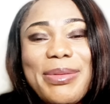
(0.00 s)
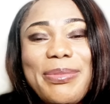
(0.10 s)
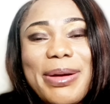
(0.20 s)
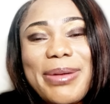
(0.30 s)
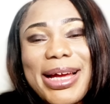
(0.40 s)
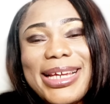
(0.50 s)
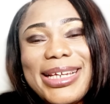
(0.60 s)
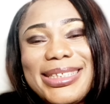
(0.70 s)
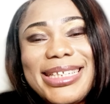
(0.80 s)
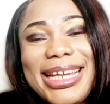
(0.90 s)
Bye
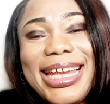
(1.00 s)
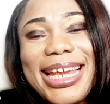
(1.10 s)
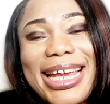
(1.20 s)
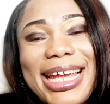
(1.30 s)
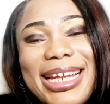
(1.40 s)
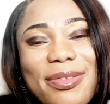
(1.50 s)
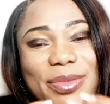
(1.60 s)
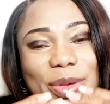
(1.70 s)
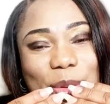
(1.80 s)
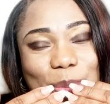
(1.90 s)
bye. Take care.
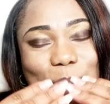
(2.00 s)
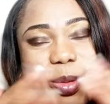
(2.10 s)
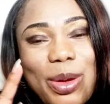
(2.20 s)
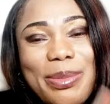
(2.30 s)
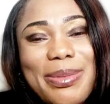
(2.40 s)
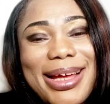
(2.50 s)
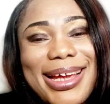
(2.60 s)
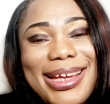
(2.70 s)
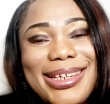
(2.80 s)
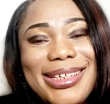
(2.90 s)
Love you.
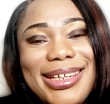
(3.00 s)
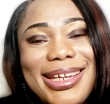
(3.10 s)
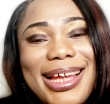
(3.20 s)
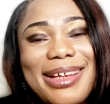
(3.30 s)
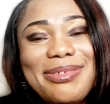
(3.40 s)
Bye. Yeah.